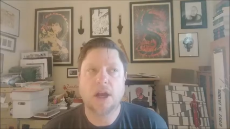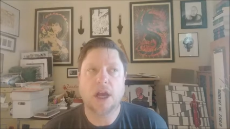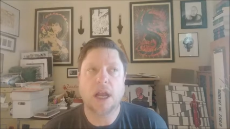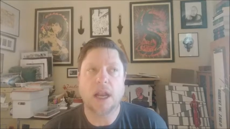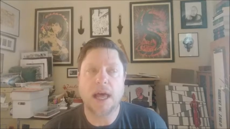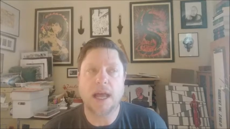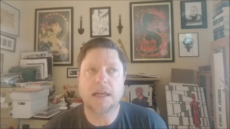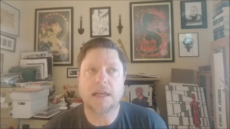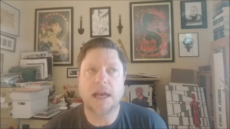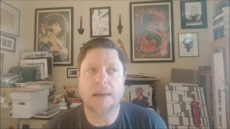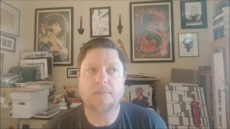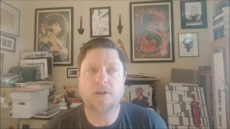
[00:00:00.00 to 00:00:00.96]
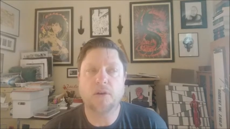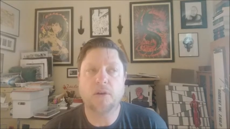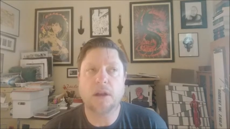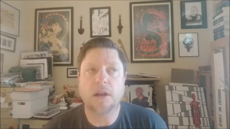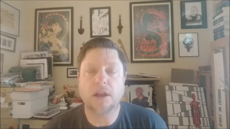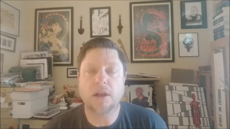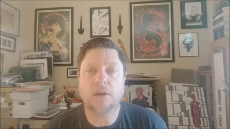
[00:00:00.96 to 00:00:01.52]
A lot of times
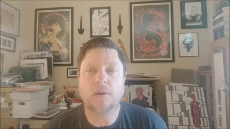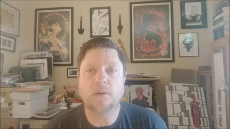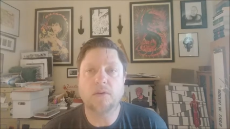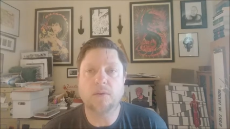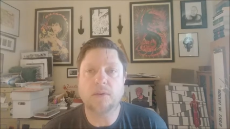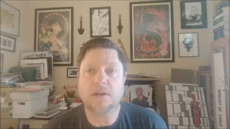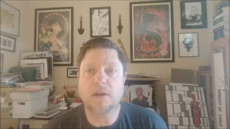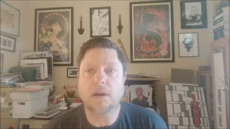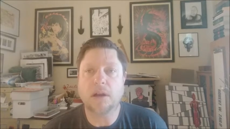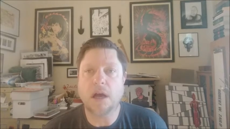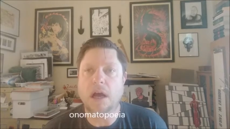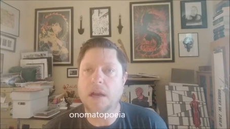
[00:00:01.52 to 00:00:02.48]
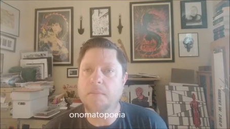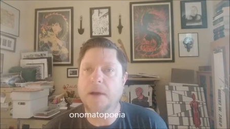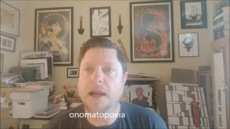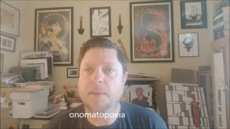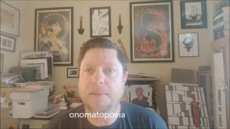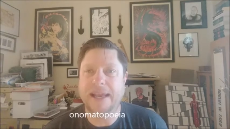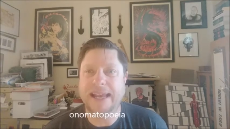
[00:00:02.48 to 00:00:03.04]
you'll use what's called
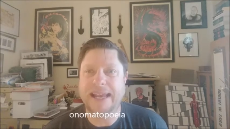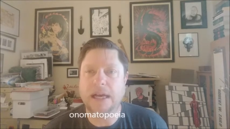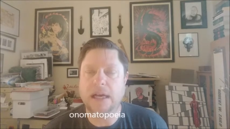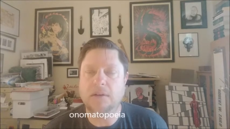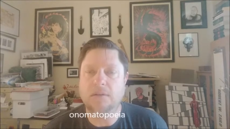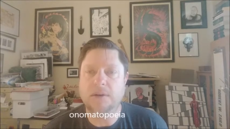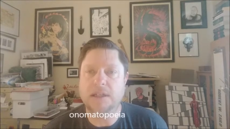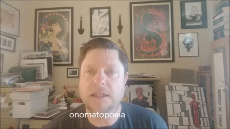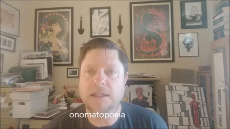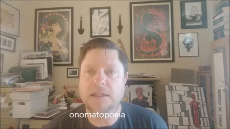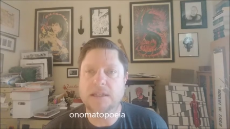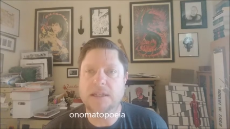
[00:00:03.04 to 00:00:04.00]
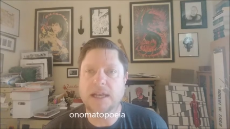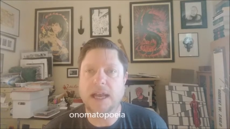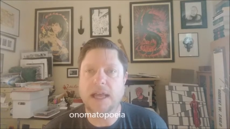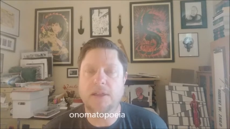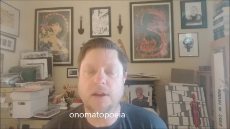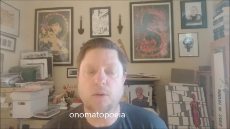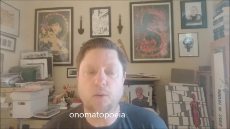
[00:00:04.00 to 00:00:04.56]
onomatopoeia, which is to
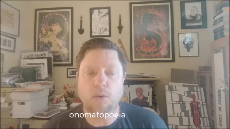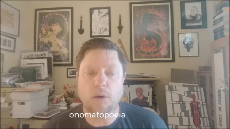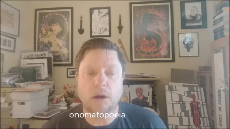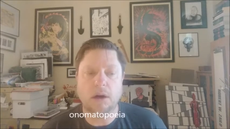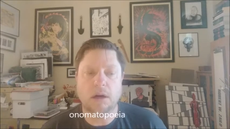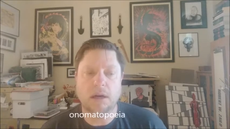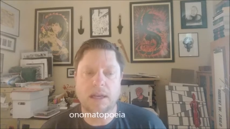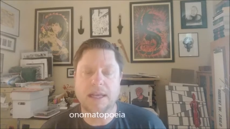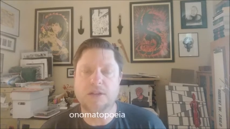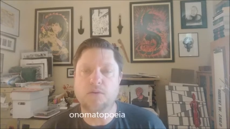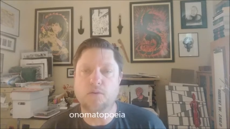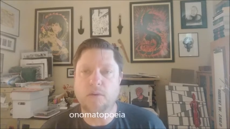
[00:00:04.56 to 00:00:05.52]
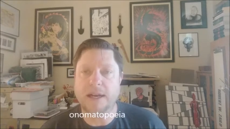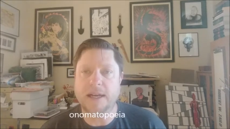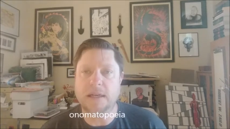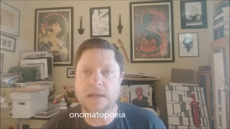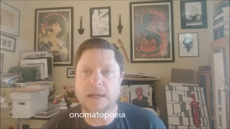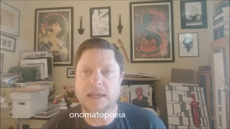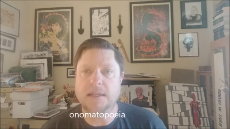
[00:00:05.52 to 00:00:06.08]
say that a word is
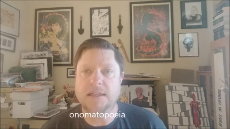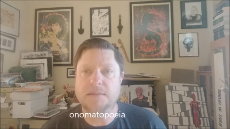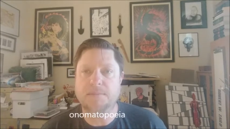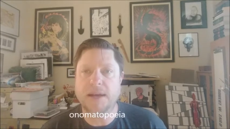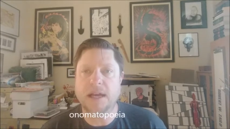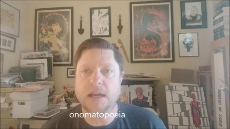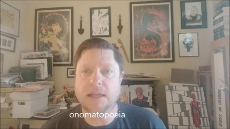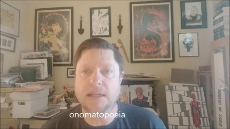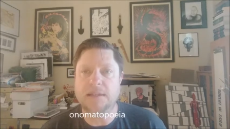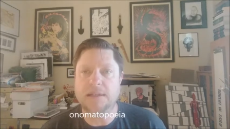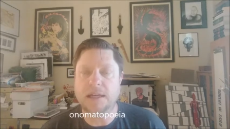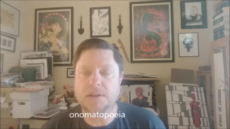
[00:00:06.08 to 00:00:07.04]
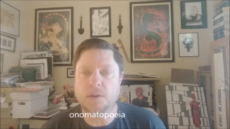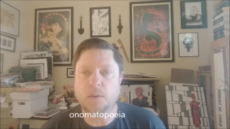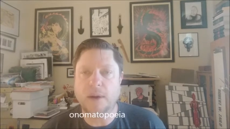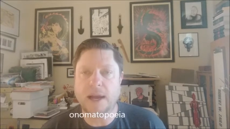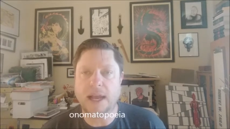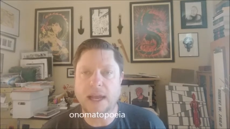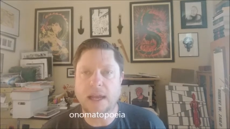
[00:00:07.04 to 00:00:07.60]
written and spelled in such a
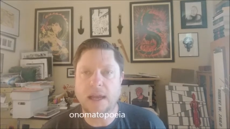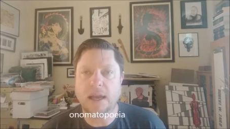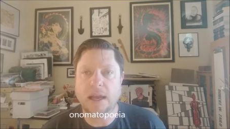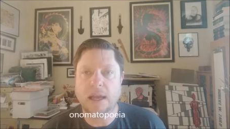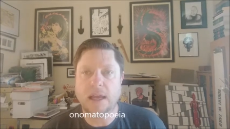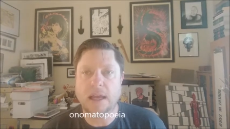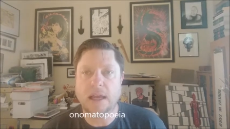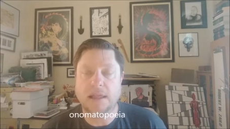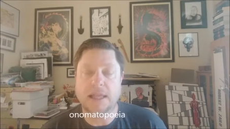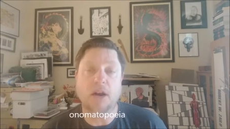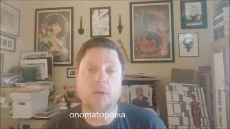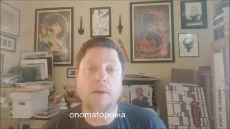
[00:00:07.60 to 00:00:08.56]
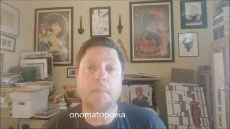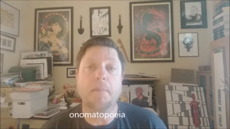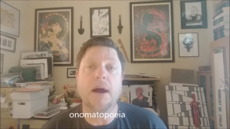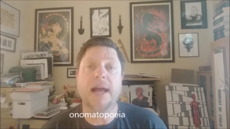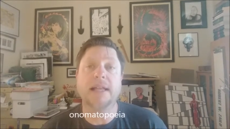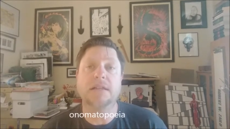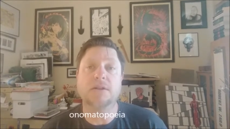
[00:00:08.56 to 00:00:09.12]
way that it
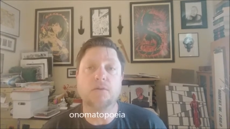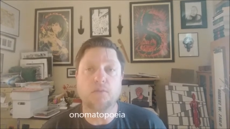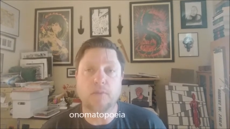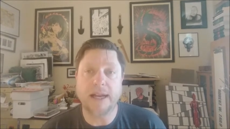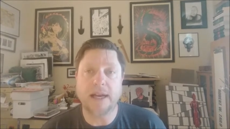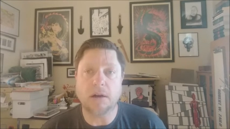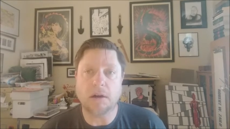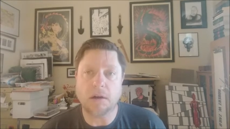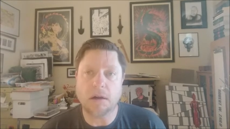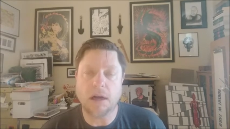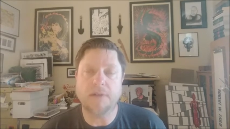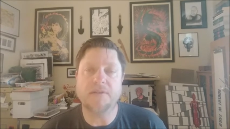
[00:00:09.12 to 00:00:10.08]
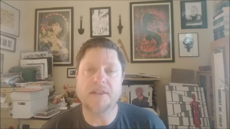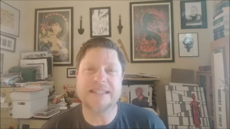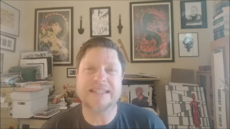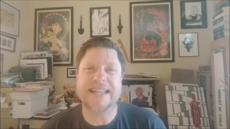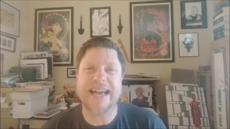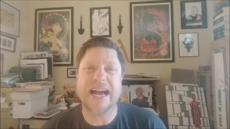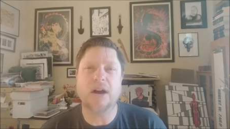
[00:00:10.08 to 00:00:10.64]
reminds the reader of the
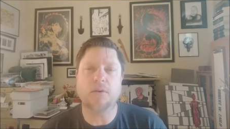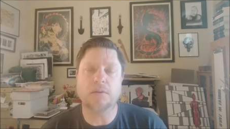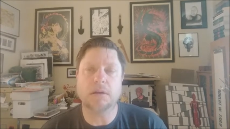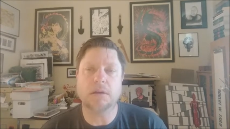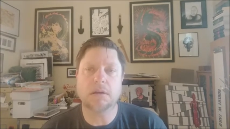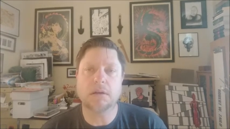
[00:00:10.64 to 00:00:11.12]
sound